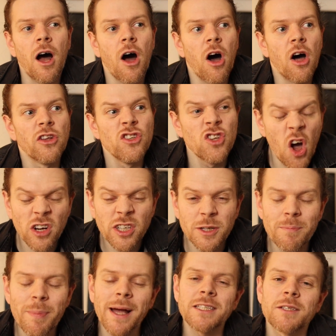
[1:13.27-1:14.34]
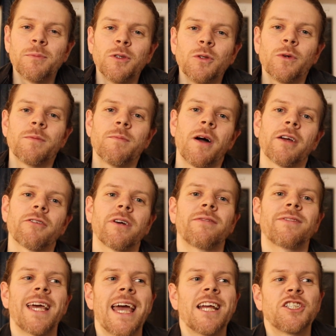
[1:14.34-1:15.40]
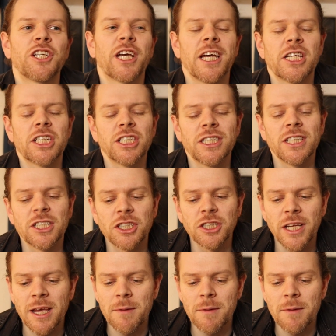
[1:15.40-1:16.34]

are not compatible with Minecraft Education Edition.